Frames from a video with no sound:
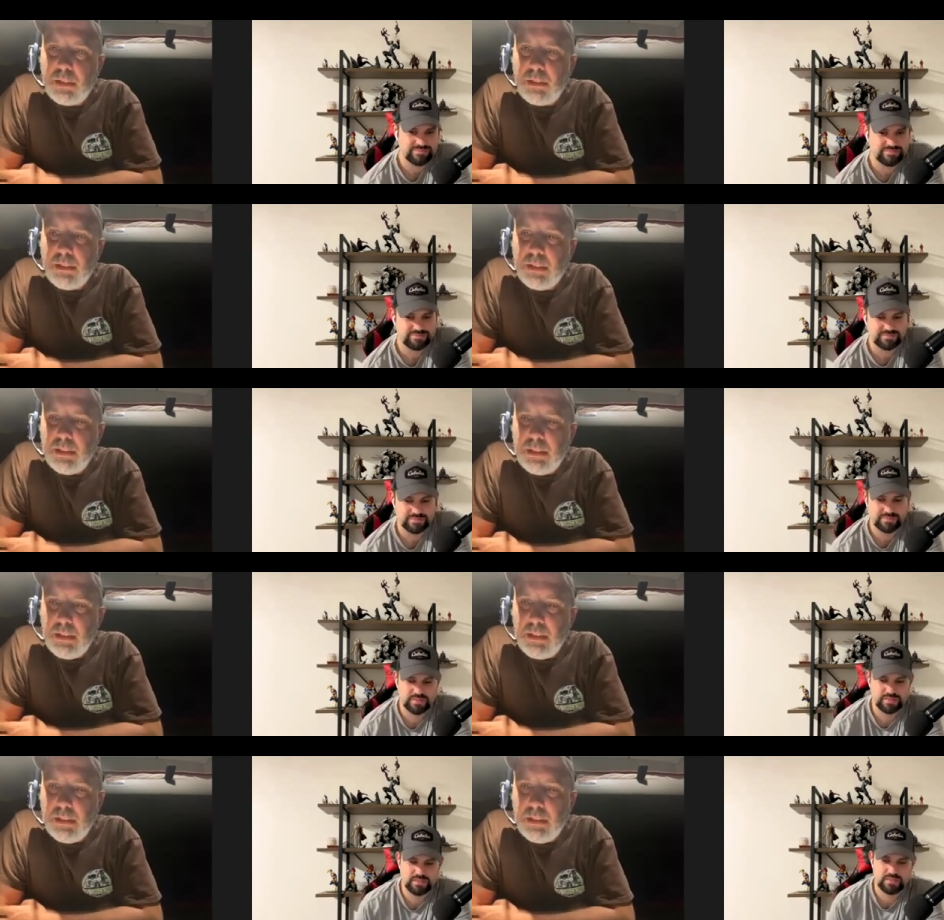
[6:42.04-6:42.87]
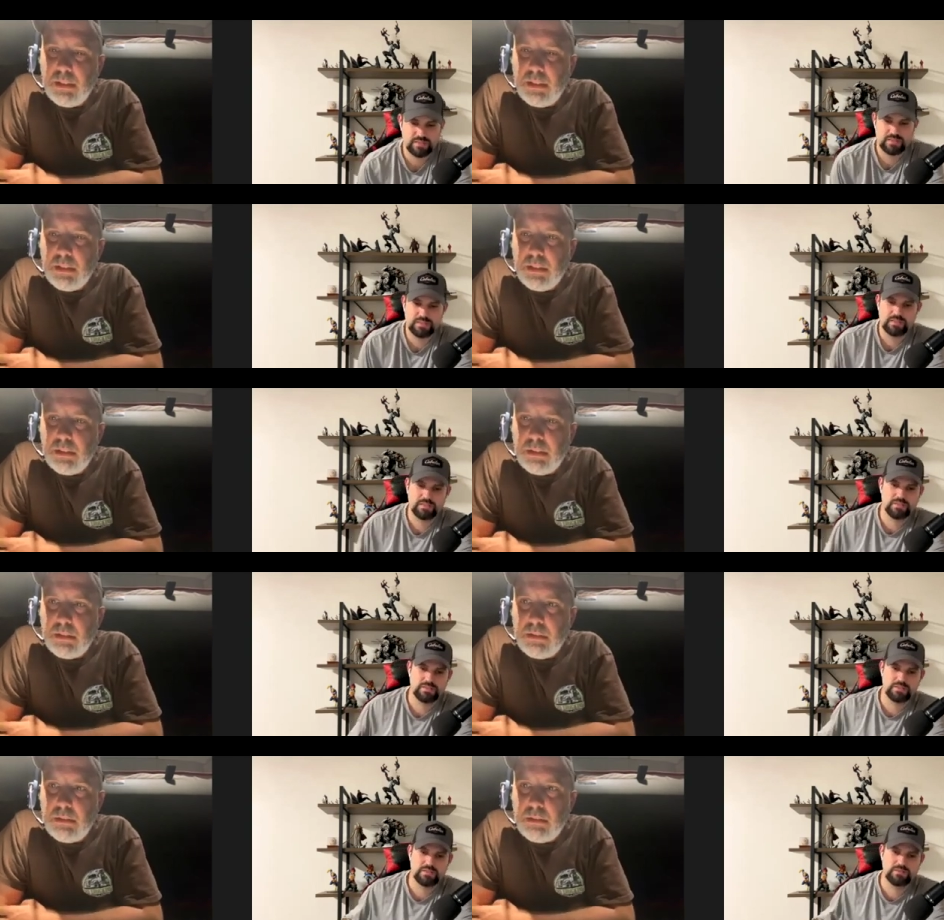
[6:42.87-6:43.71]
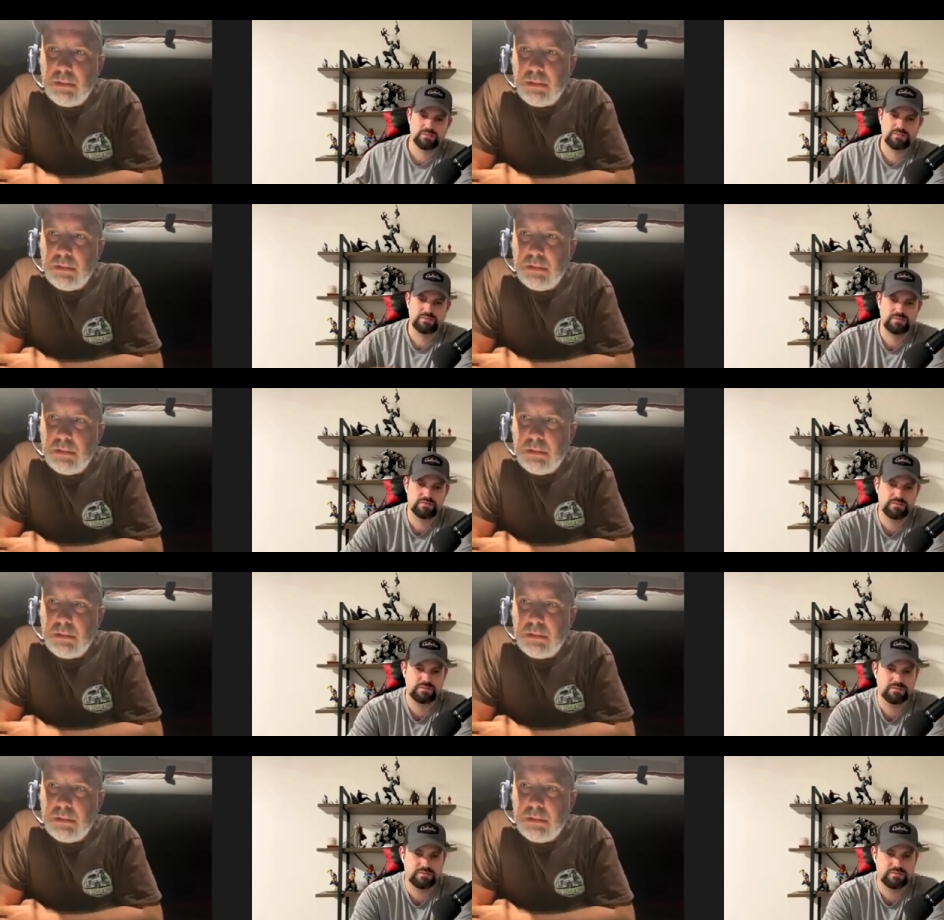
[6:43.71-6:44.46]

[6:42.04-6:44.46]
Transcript: No one is speaking in this clip.